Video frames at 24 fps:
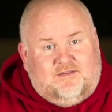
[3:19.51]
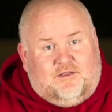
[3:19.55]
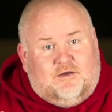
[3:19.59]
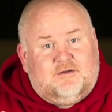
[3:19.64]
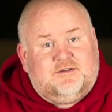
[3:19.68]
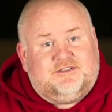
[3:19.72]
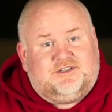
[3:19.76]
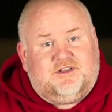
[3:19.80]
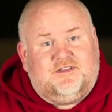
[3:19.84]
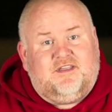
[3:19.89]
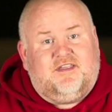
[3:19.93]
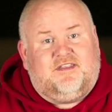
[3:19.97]

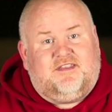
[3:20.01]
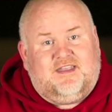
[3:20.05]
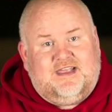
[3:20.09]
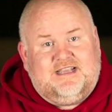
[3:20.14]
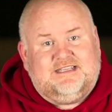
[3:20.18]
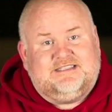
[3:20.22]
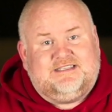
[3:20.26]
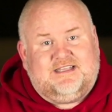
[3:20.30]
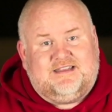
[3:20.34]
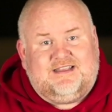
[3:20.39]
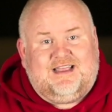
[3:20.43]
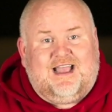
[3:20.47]
Those are the
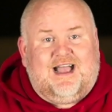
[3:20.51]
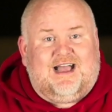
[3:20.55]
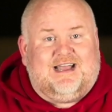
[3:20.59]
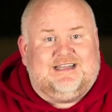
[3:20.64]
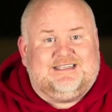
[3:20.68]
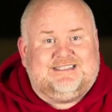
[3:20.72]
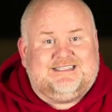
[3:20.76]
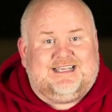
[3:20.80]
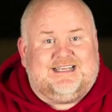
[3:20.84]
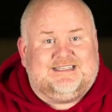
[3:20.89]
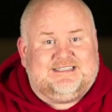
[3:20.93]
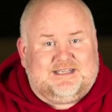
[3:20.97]
things that
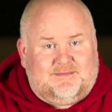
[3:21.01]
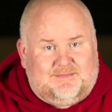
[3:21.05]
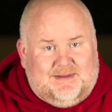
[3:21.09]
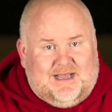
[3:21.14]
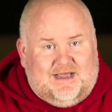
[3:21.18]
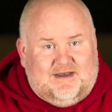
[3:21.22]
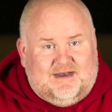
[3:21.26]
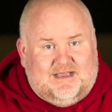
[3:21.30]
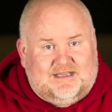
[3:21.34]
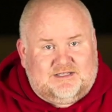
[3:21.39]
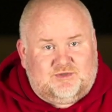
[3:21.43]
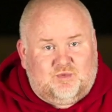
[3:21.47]
God says
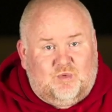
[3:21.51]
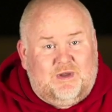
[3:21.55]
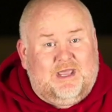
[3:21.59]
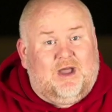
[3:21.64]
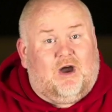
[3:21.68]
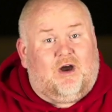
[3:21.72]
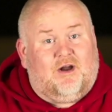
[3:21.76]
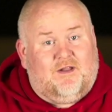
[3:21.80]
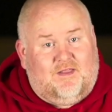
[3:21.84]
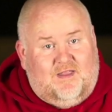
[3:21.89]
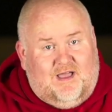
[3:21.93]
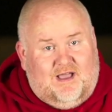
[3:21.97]
about us. We
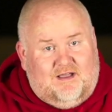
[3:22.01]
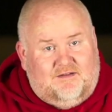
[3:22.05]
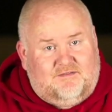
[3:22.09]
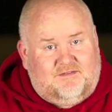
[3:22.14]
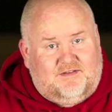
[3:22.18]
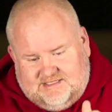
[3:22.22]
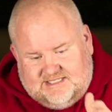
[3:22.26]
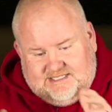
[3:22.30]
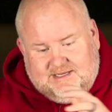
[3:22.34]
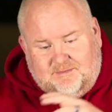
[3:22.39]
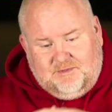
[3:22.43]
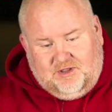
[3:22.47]
are
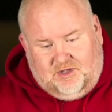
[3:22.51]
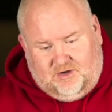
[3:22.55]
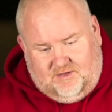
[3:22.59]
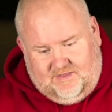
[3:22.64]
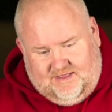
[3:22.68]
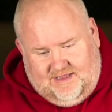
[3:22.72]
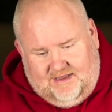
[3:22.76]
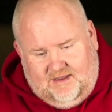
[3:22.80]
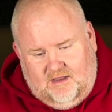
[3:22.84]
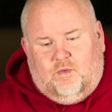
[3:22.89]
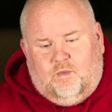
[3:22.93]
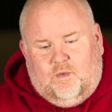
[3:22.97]
loved.
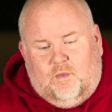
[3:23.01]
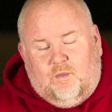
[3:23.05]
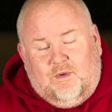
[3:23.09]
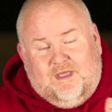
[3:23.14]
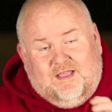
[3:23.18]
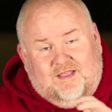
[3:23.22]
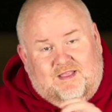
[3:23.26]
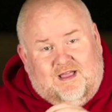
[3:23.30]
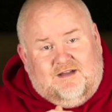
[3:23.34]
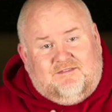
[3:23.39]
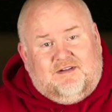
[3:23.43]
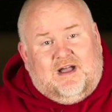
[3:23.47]
Similarly, when
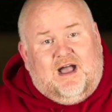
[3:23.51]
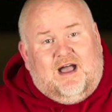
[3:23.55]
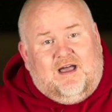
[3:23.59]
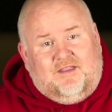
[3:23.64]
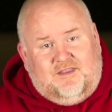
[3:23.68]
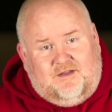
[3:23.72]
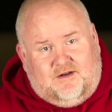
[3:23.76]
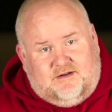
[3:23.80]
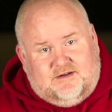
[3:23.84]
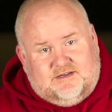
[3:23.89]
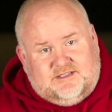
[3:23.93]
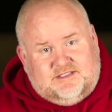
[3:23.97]
we love
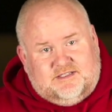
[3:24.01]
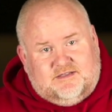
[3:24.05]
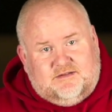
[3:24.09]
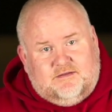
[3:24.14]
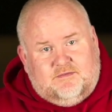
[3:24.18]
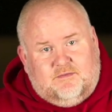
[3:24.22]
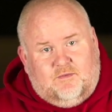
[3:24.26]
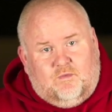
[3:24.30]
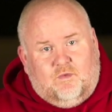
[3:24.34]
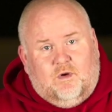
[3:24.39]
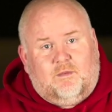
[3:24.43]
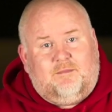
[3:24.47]
others,
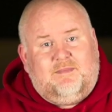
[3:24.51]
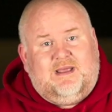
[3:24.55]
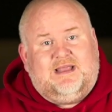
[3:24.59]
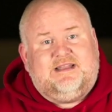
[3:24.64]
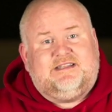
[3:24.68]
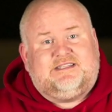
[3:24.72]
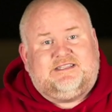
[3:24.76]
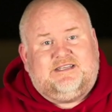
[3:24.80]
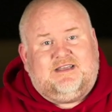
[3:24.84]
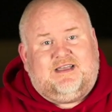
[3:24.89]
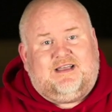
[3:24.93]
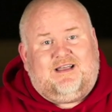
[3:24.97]
we're
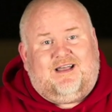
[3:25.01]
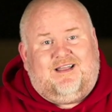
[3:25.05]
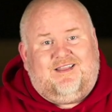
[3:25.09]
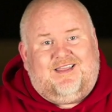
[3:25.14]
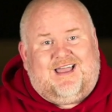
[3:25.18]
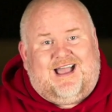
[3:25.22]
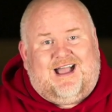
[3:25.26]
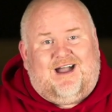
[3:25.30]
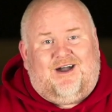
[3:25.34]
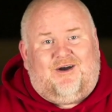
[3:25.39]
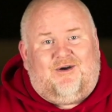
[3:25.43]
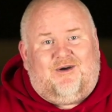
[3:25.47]
meant to
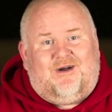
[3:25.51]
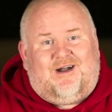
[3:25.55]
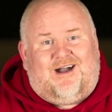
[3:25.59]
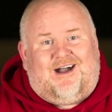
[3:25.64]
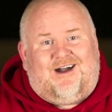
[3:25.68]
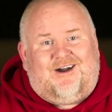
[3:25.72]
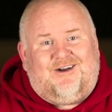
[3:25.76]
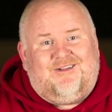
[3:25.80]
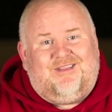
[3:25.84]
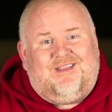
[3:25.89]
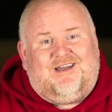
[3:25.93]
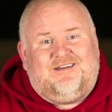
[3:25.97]
allow
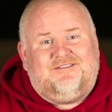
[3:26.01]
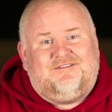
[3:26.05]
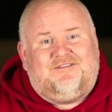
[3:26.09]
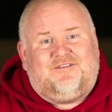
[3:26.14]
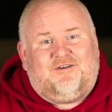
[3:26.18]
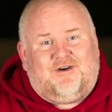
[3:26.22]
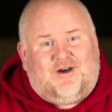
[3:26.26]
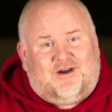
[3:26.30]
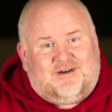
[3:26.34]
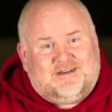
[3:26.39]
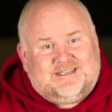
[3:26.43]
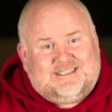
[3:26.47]
our love
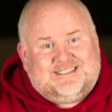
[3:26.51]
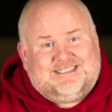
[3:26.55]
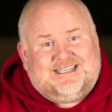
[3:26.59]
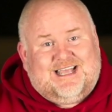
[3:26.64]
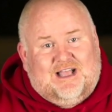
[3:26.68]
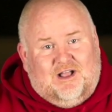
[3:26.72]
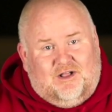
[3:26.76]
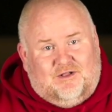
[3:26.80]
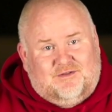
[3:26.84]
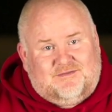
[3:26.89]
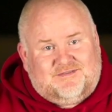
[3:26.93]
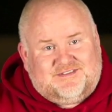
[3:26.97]
for
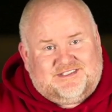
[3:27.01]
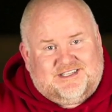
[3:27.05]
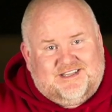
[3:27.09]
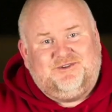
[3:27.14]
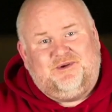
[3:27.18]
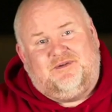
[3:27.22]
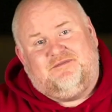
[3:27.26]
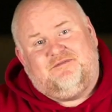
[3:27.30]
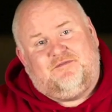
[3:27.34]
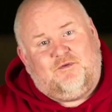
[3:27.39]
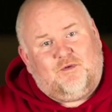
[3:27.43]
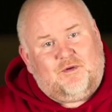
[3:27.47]
ourselves
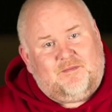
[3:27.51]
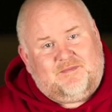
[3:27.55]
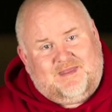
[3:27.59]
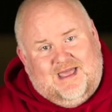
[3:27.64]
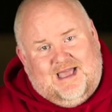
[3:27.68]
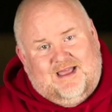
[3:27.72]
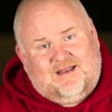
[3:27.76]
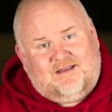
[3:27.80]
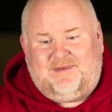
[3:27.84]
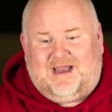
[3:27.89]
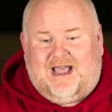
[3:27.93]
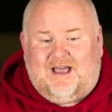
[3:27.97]
to inform
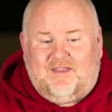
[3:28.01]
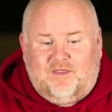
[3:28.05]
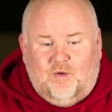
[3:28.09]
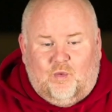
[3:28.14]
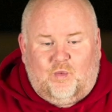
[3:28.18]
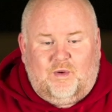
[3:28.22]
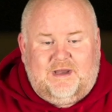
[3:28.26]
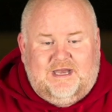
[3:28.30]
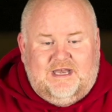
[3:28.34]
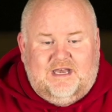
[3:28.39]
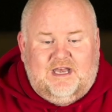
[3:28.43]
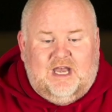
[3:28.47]
that. Now that
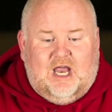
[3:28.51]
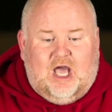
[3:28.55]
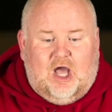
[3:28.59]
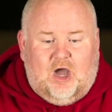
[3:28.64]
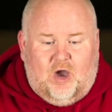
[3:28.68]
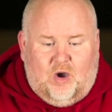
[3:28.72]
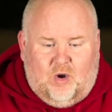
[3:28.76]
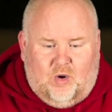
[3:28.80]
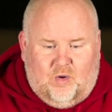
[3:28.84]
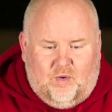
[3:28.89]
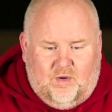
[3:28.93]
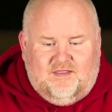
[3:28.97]
we
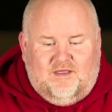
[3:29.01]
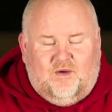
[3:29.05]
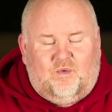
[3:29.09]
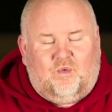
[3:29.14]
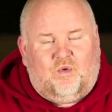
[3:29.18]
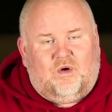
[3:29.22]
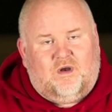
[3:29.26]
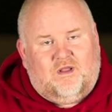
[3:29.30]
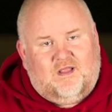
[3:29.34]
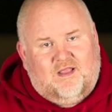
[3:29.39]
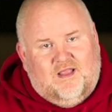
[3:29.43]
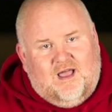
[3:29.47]
know that
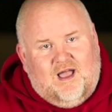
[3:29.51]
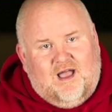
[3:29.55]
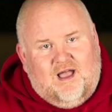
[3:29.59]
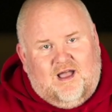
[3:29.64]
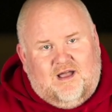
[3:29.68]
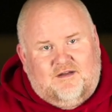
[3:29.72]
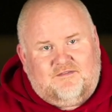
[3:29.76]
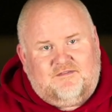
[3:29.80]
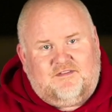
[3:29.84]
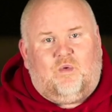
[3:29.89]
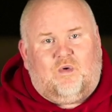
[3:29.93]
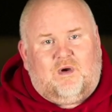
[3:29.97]
we're
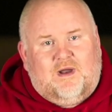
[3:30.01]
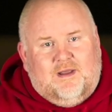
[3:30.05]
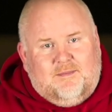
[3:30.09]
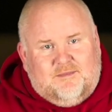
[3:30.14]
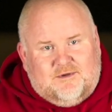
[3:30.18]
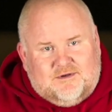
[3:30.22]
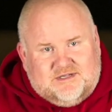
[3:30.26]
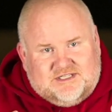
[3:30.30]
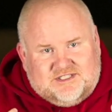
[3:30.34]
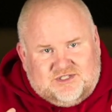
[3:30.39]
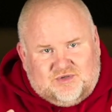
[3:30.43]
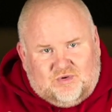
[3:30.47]
loved, we're we're
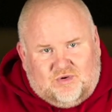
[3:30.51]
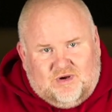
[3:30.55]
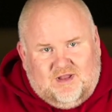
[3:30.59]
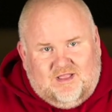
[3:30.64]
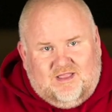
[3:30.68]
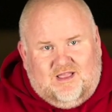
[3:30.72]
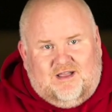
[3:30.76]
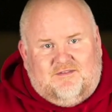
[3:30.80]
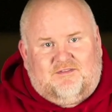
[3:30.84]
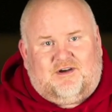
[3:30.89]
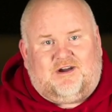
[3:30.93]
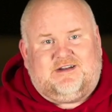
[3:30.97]
able to sort of
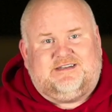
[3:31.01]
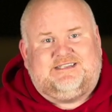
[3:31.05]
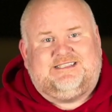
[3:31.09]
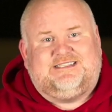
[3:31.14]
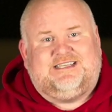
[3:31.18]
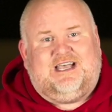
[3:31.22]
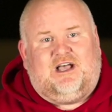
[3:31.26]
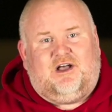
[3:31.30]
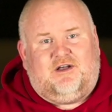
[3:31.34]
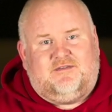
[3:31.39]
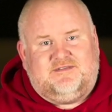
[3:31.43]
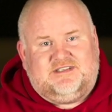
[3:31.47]
love
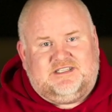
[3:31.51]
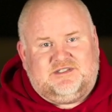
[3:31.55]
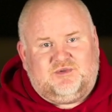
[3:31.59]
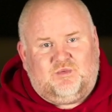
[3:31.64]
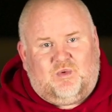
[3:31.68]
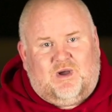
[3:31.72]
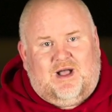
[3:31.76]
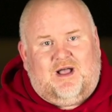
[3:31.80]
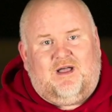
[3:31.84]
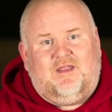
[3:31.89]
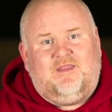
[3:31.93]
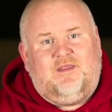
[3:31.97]
ourselves as
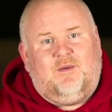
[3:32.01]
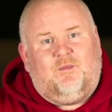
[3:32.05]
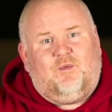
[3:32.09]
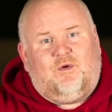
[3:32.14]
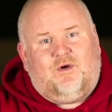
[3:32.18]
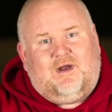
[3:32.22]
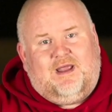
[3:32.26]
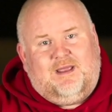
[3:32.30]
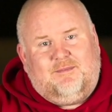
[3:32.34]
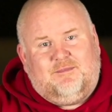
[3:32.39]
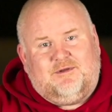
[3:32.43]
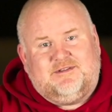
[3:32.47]
well, and then
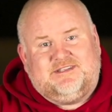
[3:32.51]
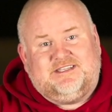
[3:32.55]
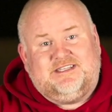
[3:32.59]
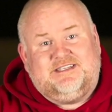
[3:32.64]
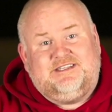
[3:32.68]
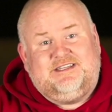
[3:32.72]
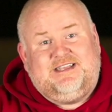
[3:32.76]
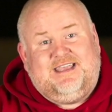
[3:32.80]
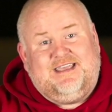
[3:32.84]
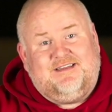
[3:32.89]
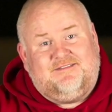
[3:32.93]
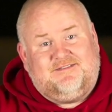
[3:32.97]
we're able to
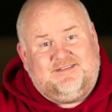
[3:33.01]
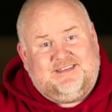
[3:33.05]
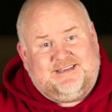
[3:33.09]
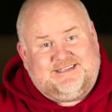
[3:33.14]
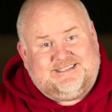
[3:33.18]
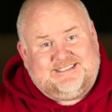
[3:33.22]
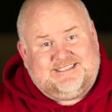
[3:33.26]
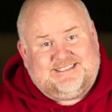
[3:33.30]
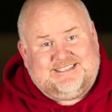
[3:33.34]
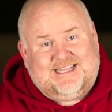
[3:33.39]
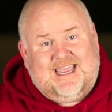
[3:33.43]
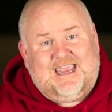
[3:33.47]
give the
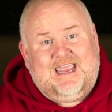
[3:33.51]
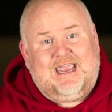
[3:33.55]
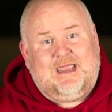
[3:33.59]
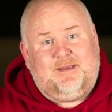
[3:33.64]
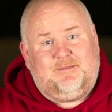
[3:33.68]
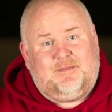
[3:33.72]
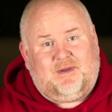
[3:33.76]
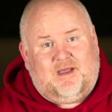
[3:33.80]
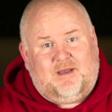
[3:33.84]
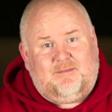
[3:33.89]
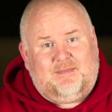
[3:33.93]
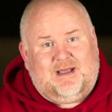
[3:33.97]

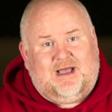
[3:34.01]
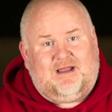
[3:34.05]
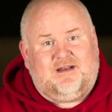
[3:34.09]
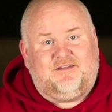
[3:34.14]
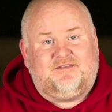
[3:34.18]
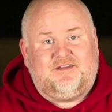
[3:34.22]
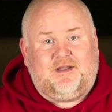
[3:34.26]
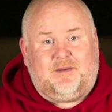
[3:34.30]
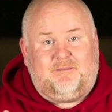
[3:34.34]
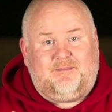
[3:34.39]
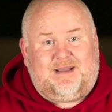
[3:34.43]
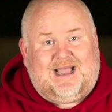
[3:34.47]
same amount
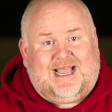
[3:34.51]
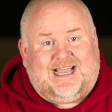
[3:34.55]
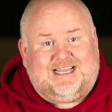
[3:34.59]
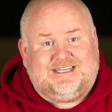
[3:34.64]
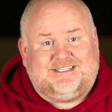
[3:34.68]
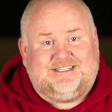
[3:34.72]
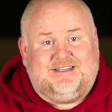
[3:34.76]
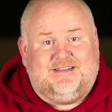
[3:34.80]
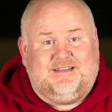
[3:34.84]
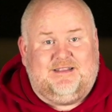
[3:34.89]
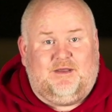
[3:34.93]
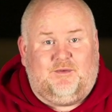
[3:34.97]
of
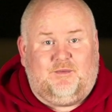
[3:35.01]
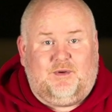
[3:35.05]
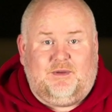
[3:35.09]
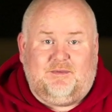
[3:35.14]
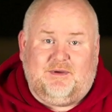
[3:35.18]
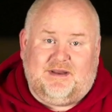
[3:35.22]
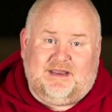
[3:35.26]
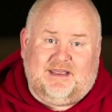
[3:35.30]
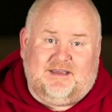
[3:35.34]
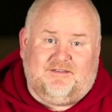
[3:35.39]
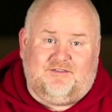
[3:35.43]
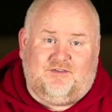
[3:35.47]
compassion that we
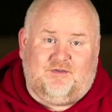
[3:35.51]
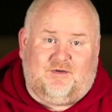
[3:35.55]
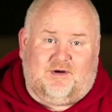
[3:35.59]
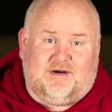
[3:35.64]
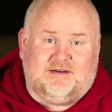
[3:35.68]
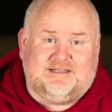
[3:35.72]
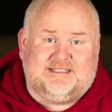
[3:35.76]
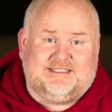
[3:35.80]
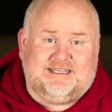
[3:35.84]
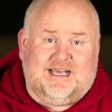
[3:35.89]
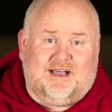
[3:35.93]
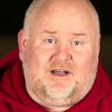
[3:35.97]
would give to
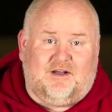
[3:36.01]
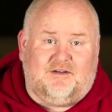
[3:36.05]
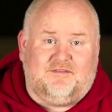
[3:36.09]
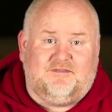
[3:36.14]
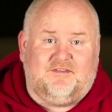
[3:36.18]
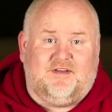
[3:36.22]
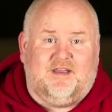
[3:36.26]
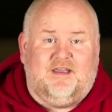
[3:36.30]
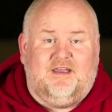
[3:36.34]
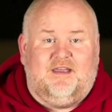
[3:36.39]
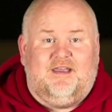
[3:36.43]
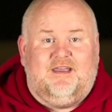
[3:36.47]

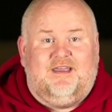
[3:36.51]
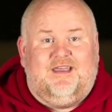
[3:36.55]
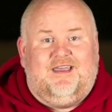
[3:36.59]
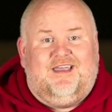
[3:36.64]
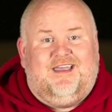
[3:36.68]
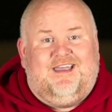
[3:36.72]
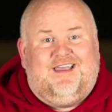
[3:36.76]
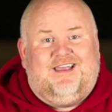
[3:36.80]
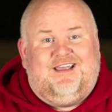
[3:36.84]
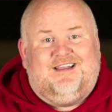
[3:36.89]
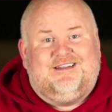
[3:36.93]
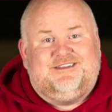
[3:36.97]
ourselves
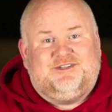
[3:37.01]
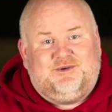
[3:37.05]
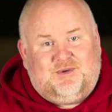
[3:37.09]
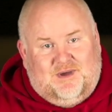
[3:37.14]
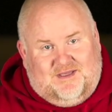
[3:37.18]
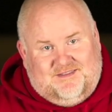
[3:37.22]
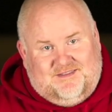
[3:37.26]
to